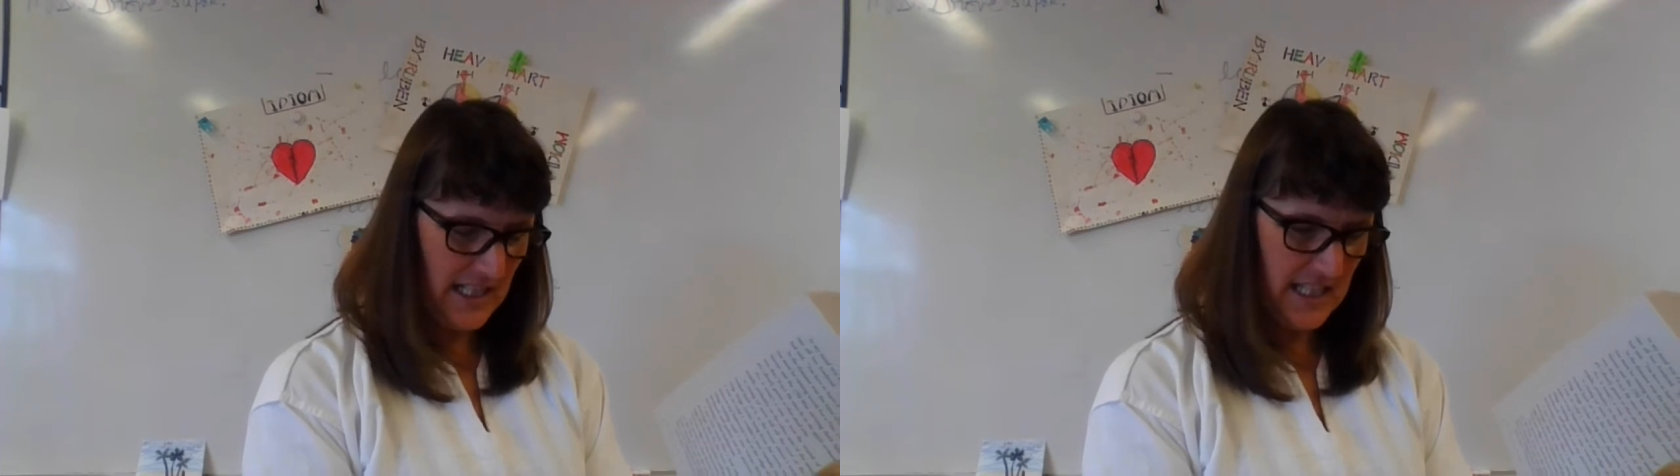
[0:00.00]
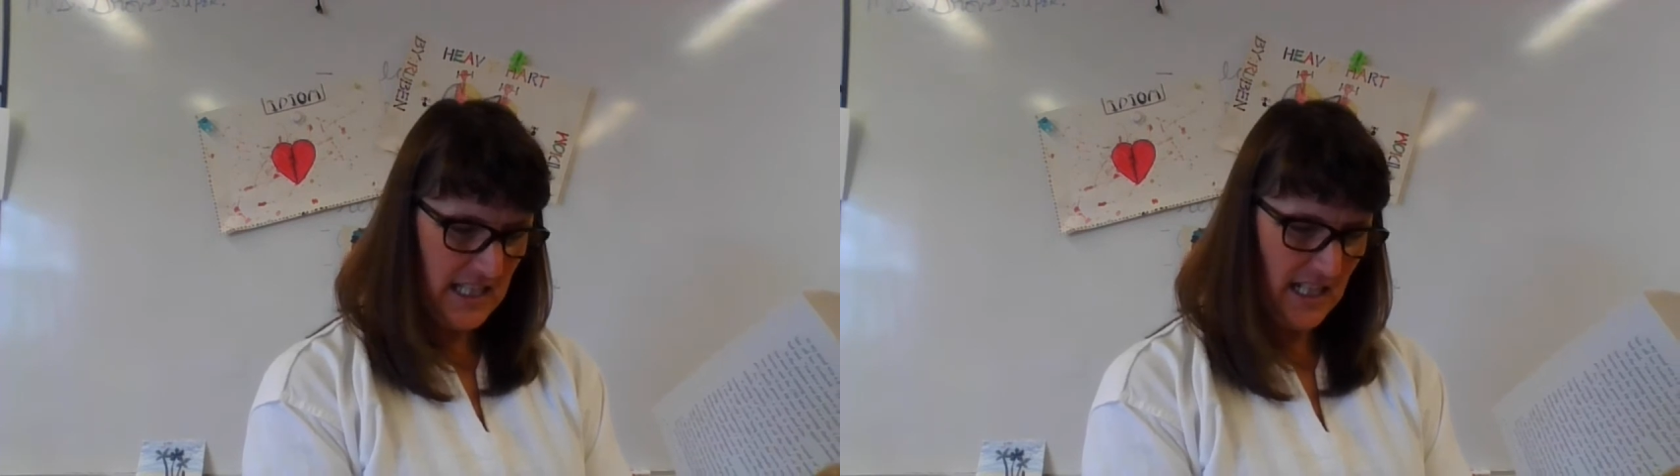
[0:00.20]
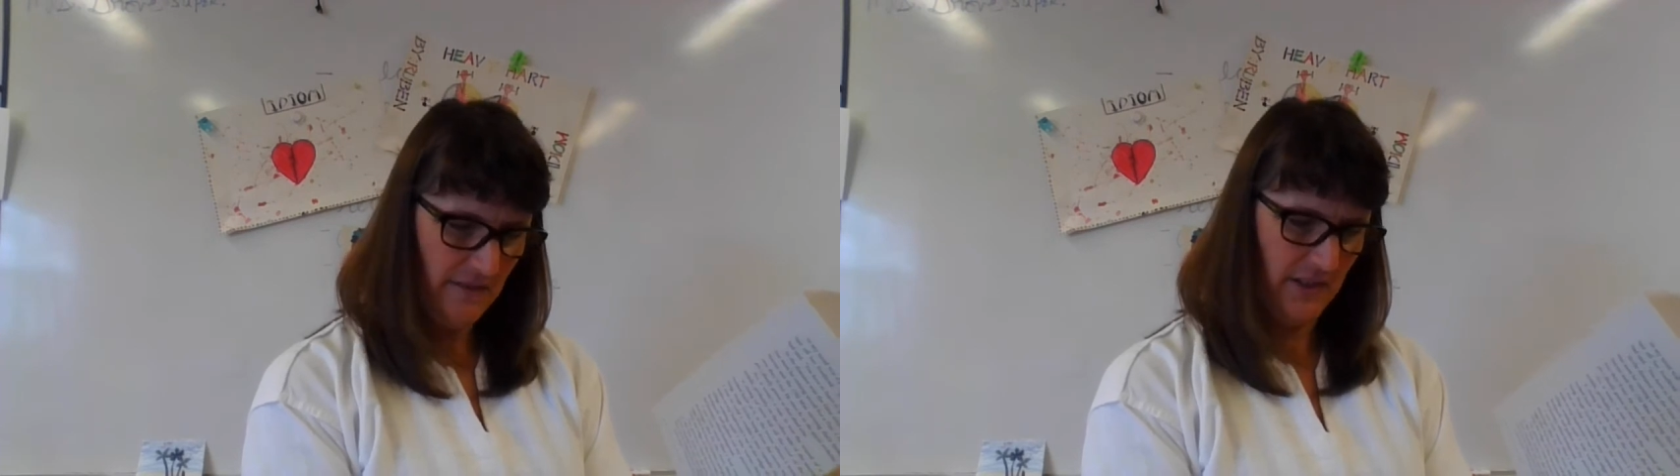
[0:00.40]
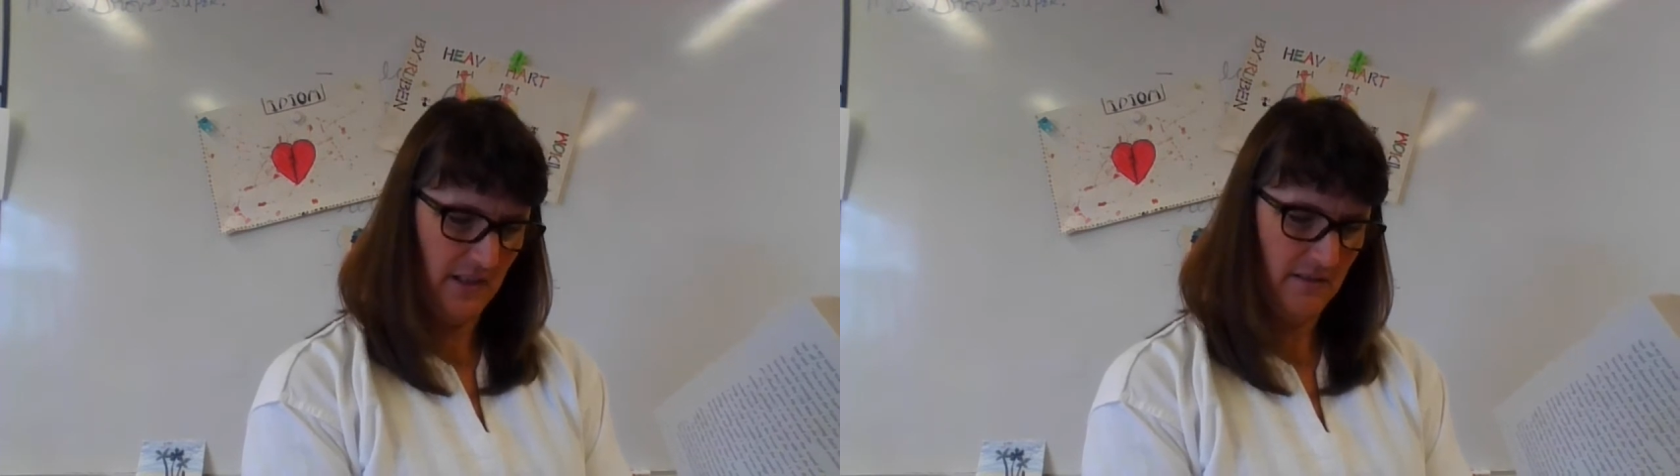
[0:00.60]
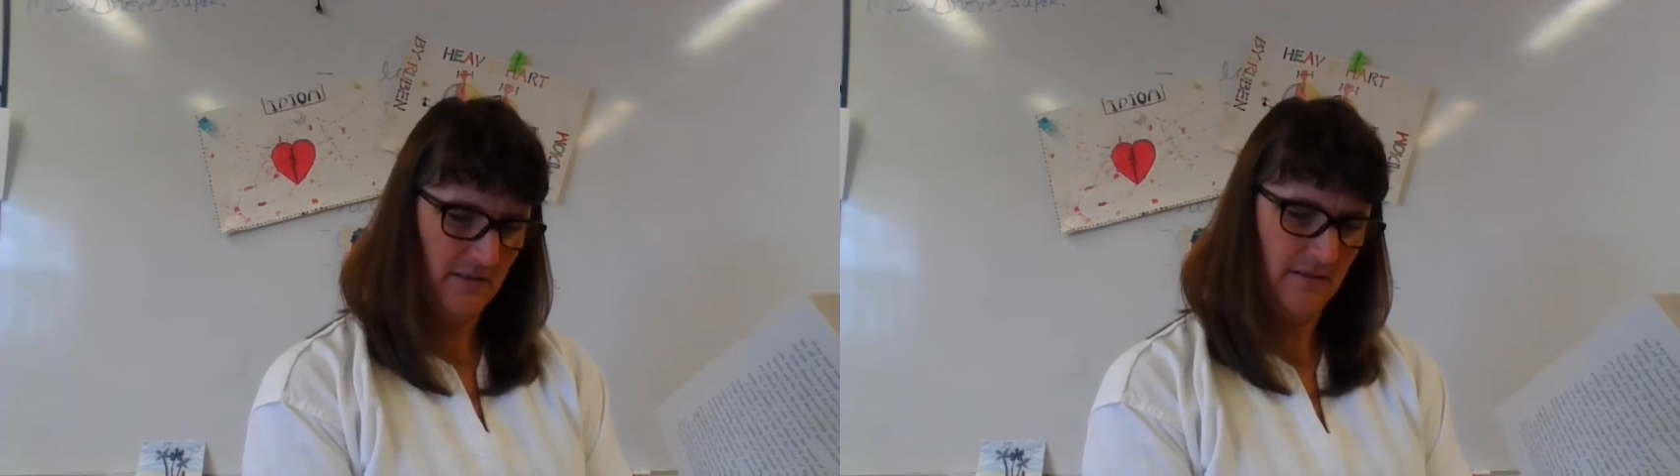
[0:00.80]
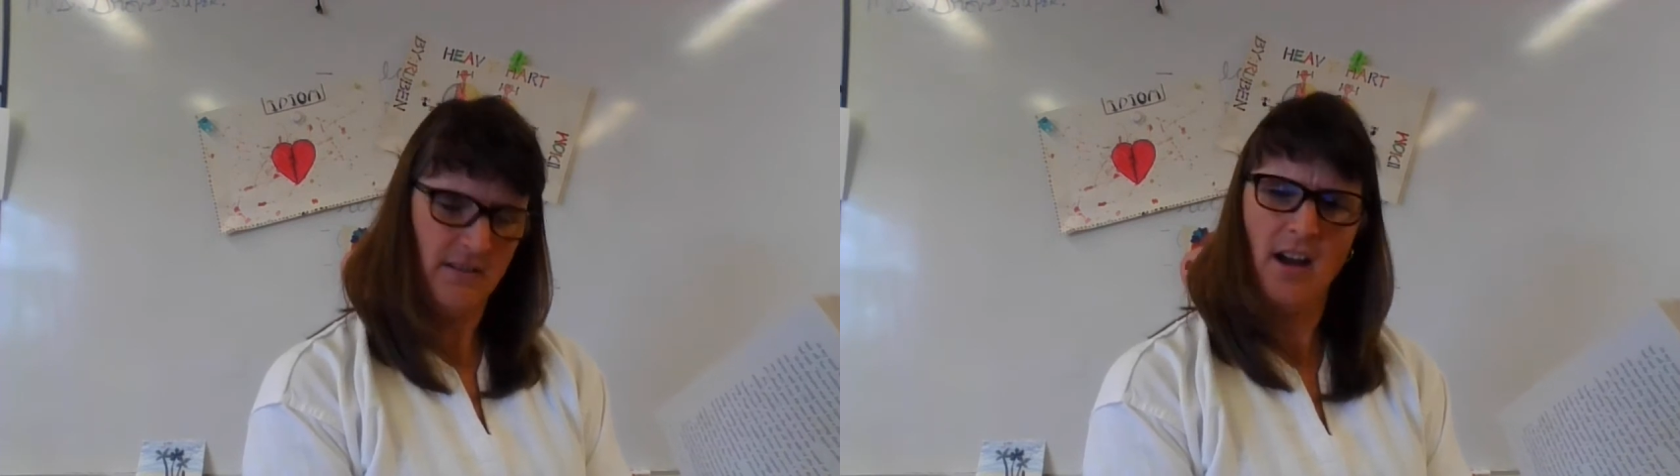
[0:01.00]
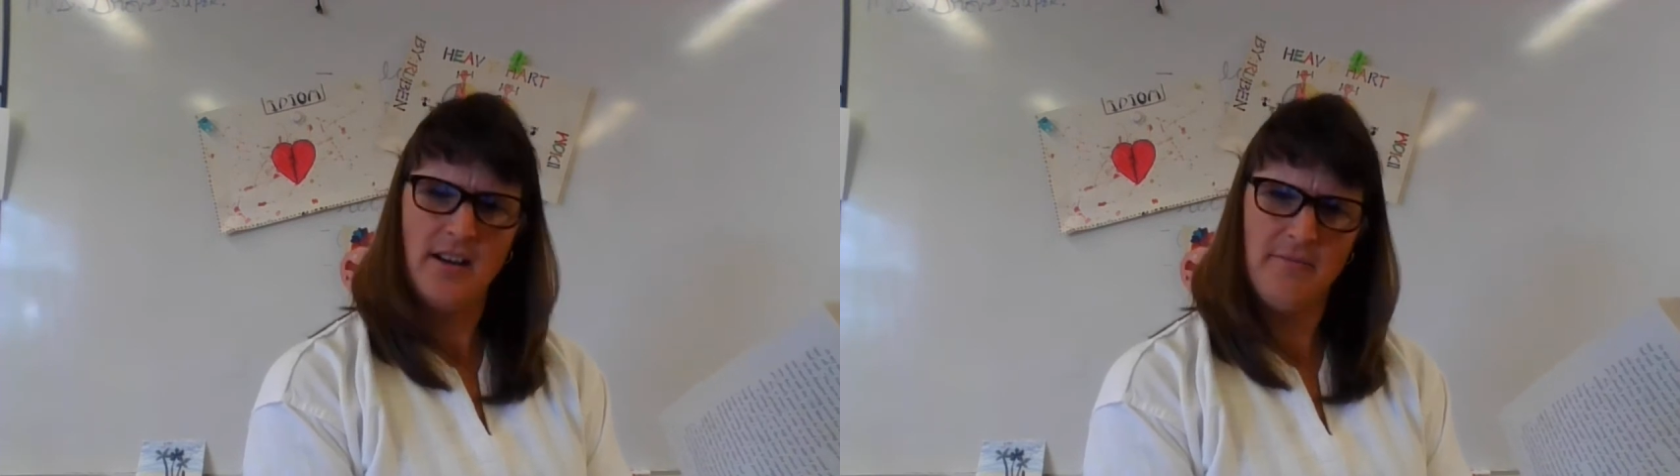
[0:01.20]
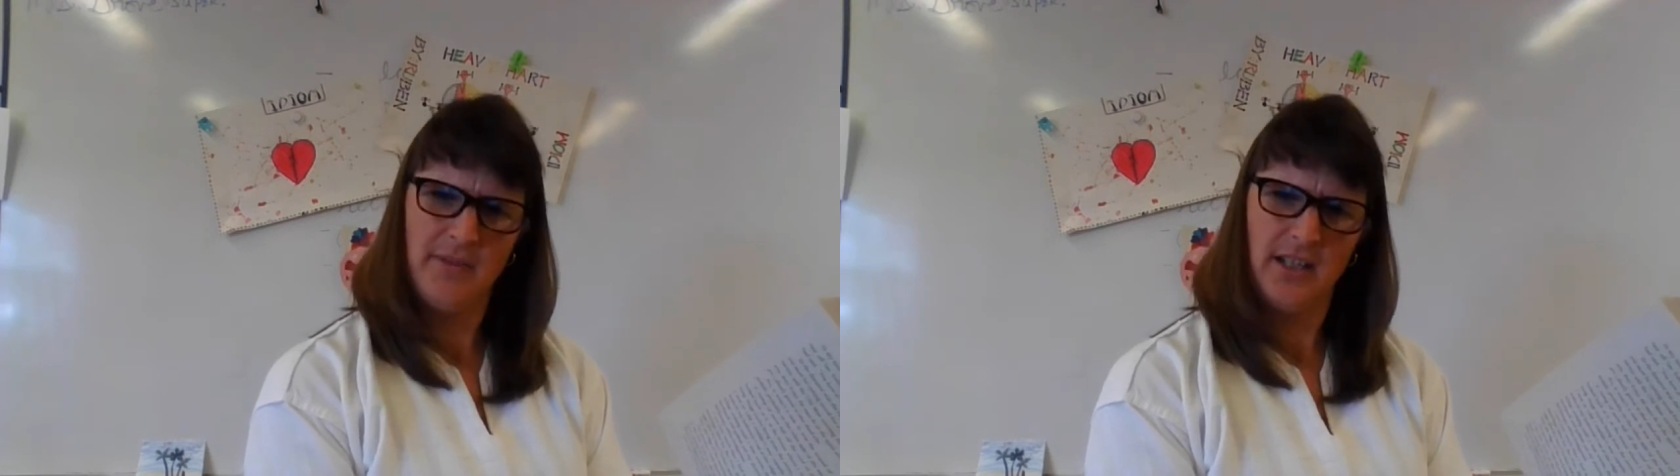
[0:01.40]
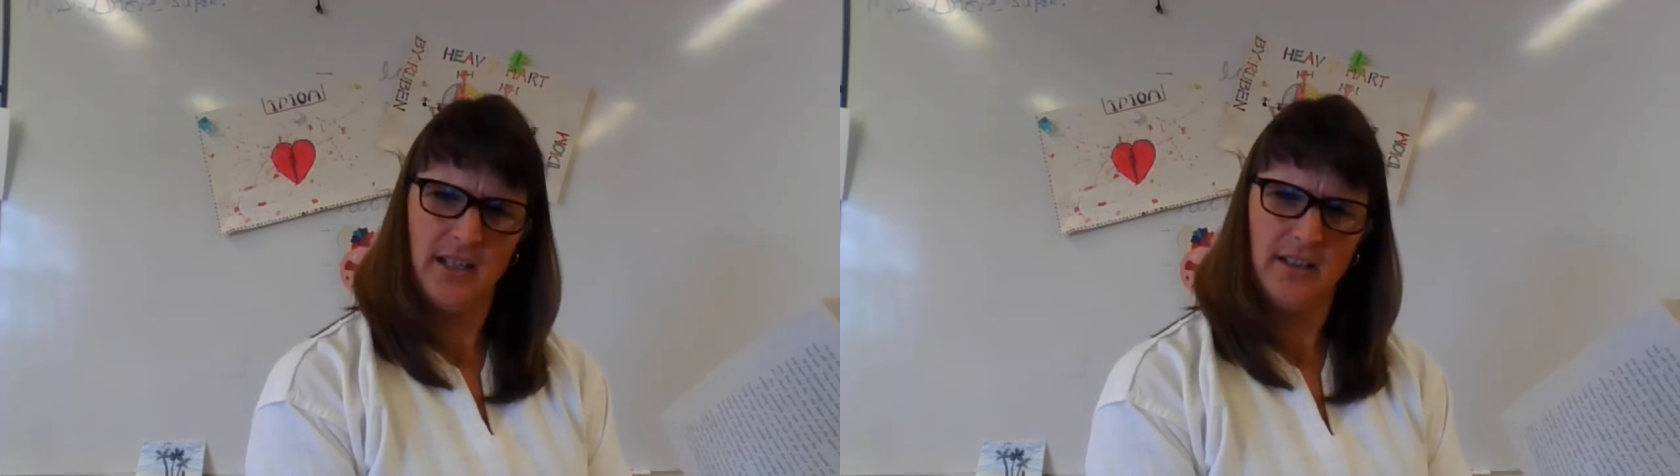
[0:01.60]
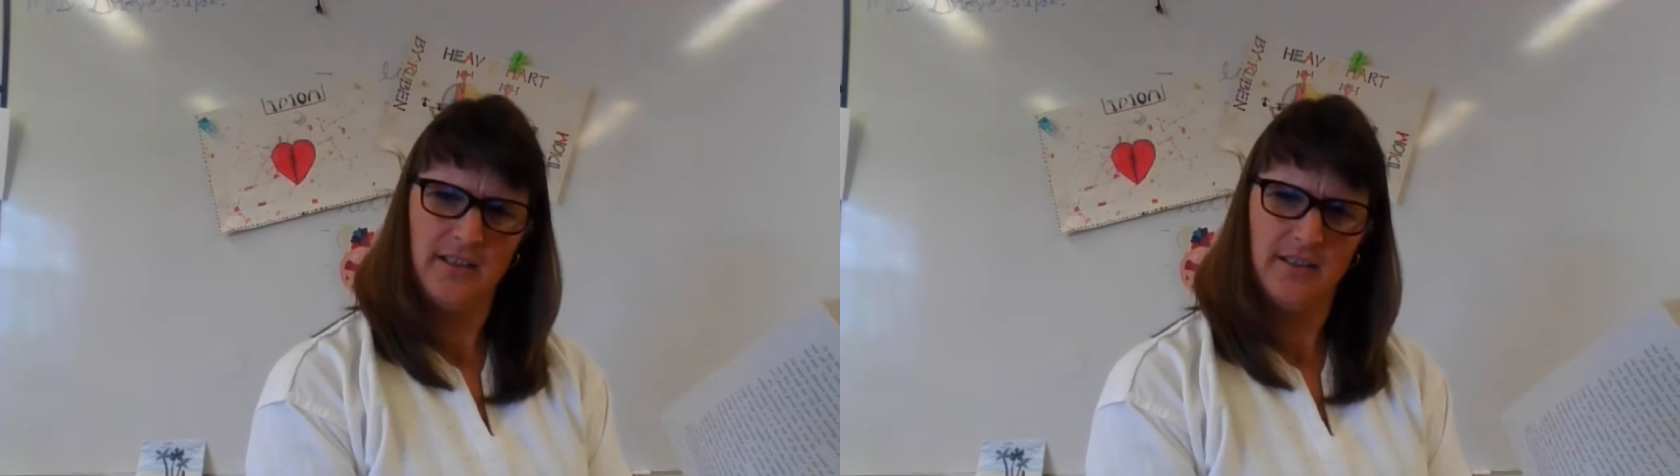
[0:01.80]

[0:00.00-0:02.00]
Stephen, not at me,